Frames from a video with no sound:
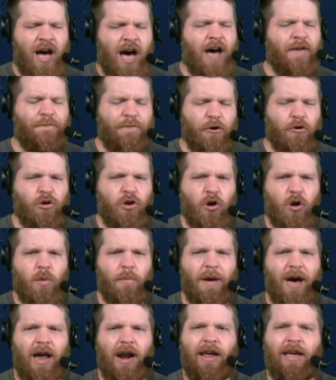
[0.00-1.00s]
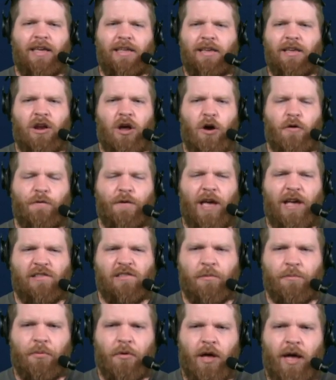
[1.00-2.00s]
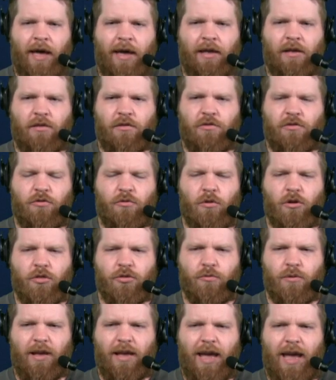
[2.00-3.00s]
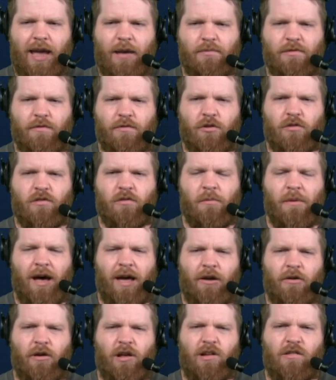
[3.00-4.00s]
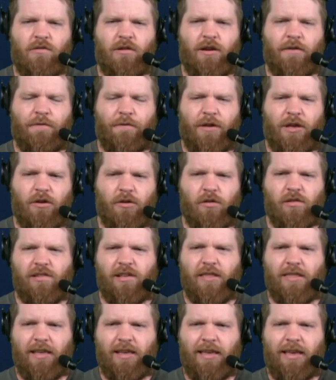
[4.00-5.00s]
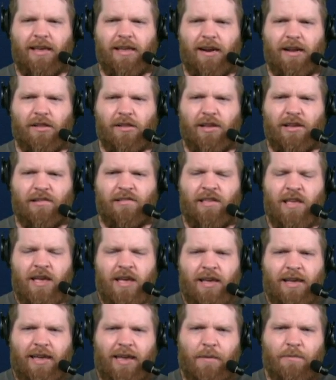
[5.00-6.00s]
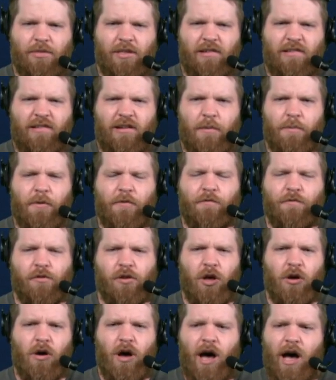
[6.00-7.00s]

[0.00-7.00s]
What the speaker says: I feel good about it. You know, if he has to play two or three games, if there's a minor injury to Fields, I think he can at least keep the ship afloat.